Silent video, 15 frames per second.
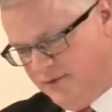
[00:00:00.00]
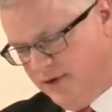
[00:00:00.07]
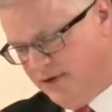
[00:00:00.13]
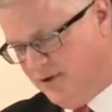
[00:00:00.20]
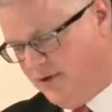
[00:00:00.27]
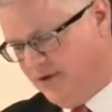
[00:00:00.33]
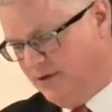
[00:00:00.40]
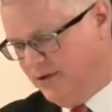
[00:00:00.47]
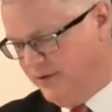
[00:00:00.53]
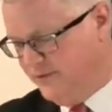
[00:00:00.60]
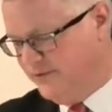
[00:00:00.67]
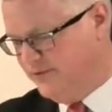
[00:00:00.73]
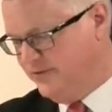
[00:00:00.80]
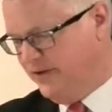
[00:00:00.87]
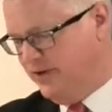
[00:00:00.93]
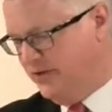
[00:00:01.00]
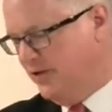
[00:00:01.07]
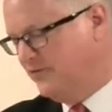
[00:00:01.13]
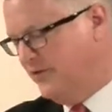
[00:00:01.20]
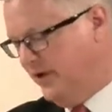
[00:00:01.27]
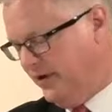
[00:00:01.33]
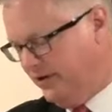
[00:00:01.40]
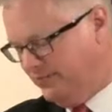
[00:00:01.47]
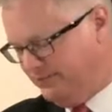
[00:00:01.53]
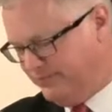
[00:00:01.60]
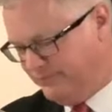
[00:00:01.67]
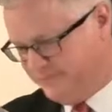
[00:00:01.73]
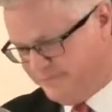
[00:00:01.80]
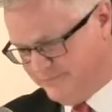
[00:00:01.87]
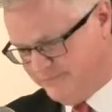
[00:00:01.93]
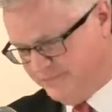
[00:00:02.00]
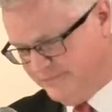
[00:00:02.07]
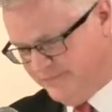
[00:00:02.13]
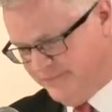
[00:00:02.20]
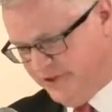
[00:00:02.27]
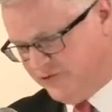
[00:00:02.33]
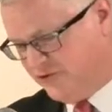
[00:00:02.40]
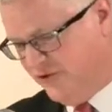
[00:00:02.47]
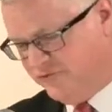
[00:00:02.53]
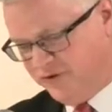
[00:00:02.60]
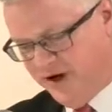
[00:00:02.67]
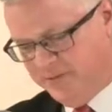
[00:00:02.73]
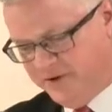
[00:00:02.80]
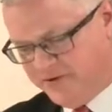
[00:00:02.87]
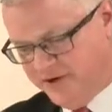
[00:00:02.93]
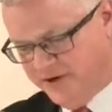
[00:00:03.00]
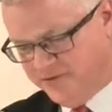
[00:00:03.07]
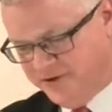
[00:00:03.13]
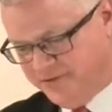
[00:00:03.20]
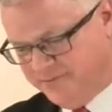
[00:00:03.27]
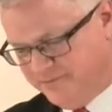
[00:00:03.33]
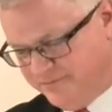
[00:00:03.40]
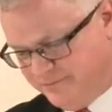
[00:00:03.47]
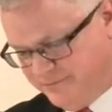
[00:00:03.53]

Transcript: Let's see, I know I've got it. It's going to drive me crazy.